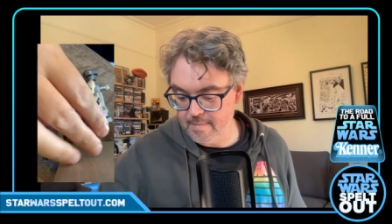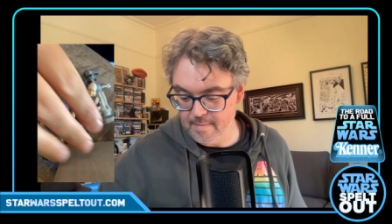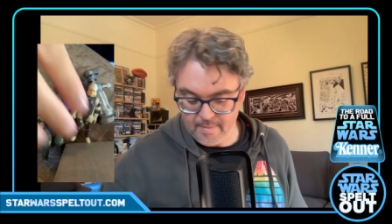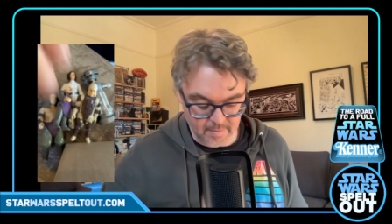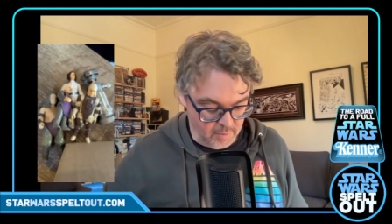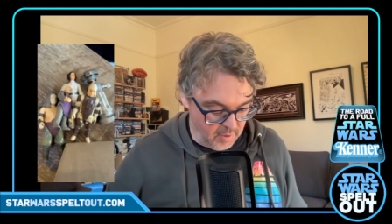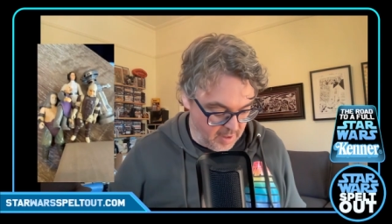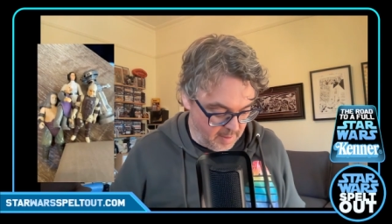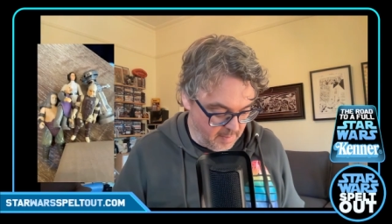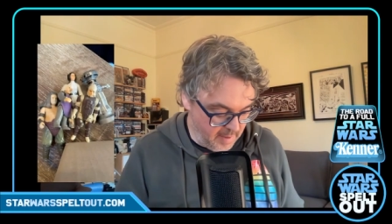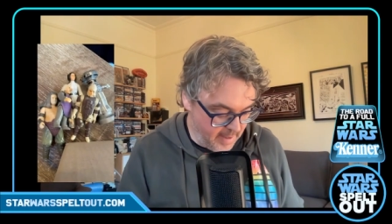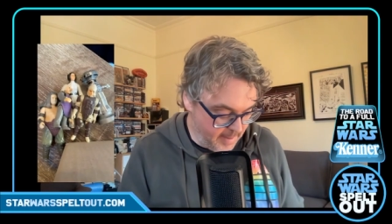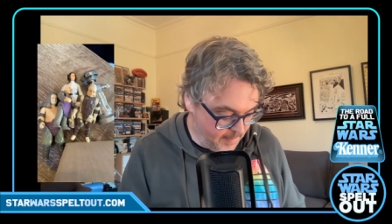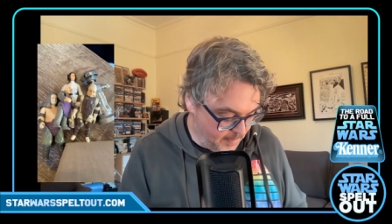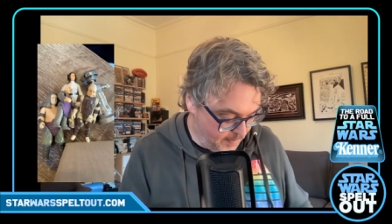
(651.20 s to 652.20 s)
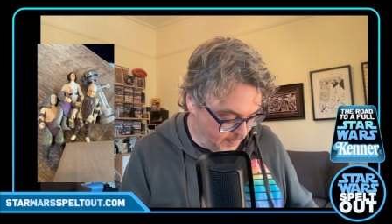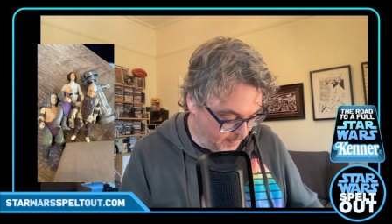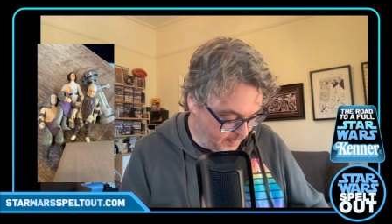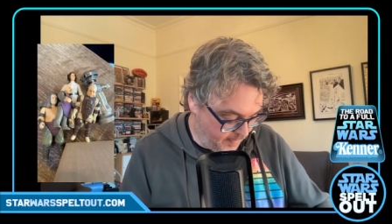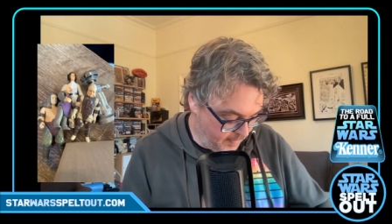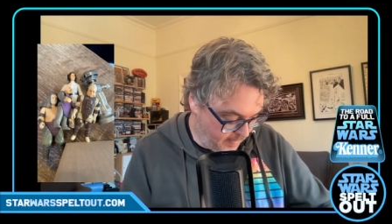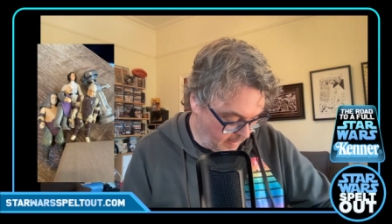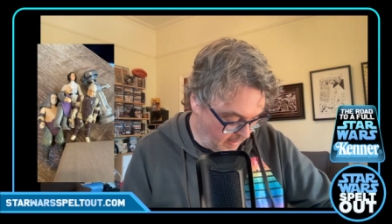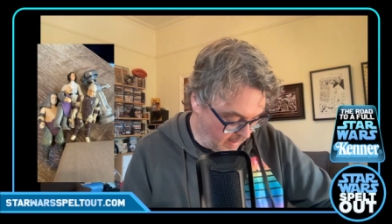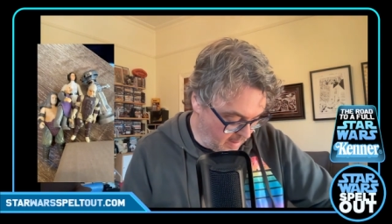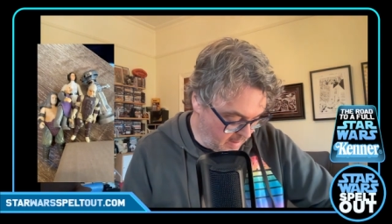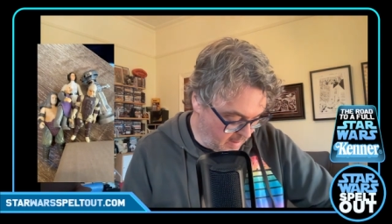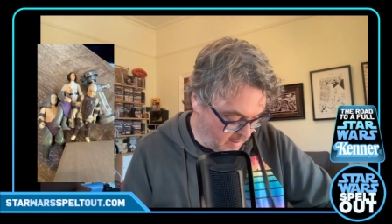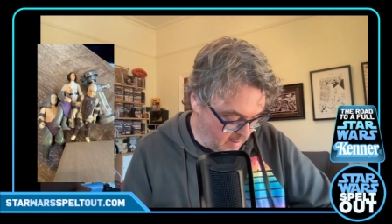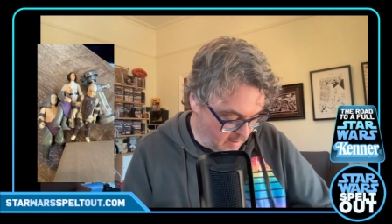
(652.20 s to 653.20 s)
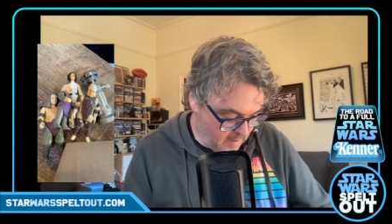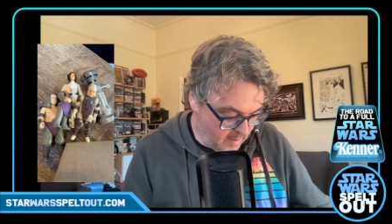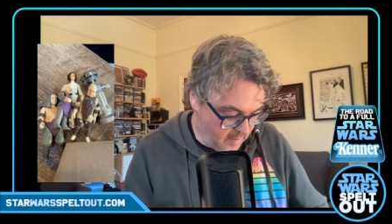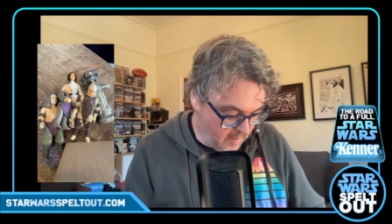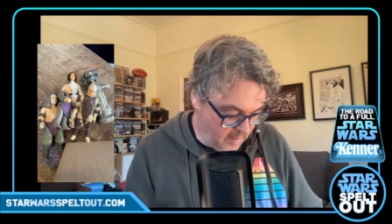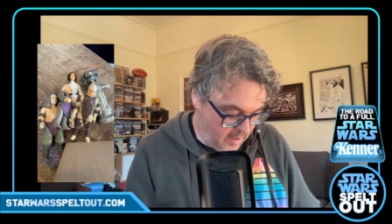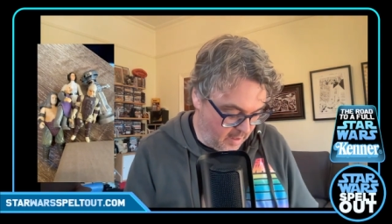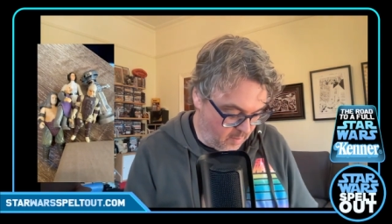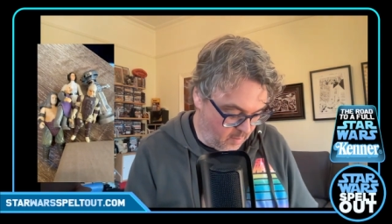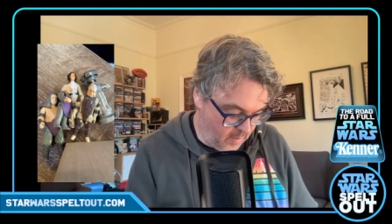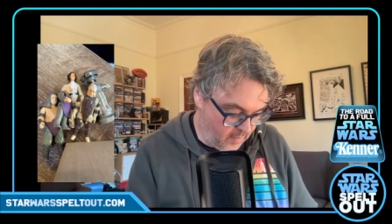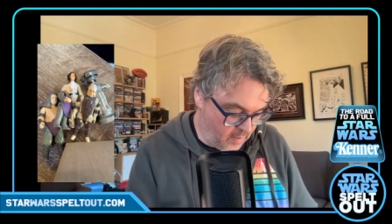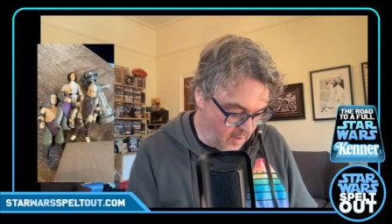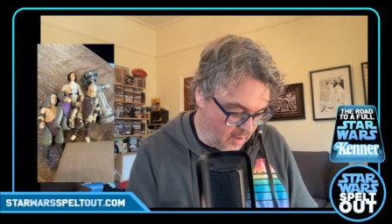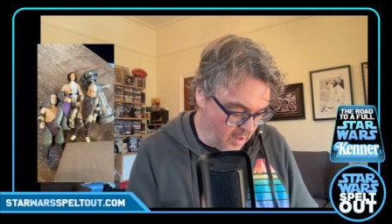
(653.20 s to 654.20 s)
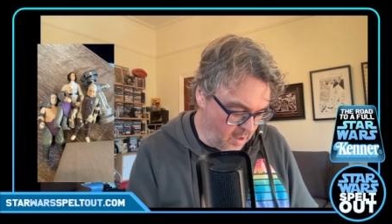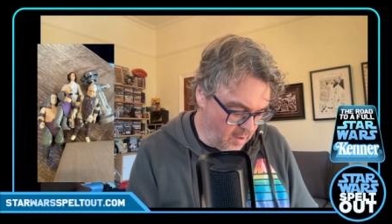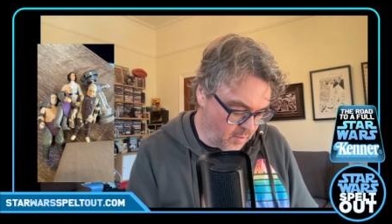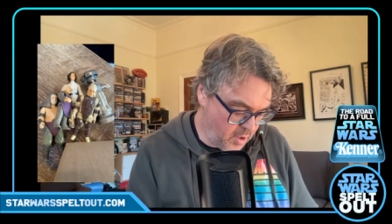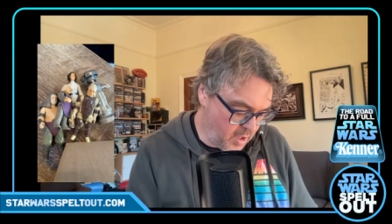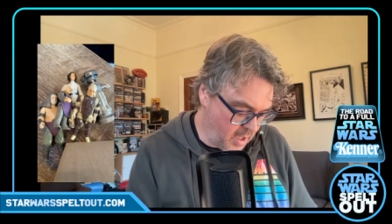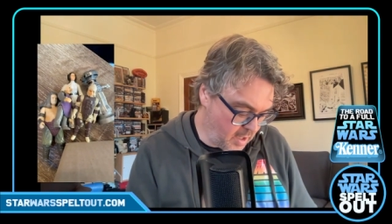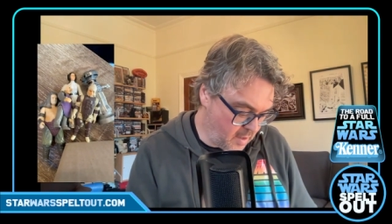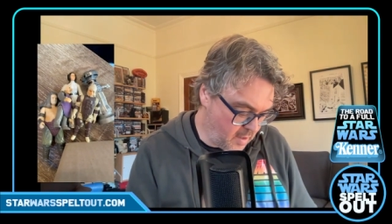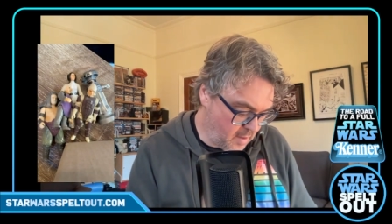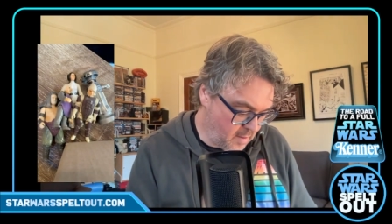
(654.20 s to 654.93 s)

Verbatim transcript: Put him there. Then we've got... Oh, shit.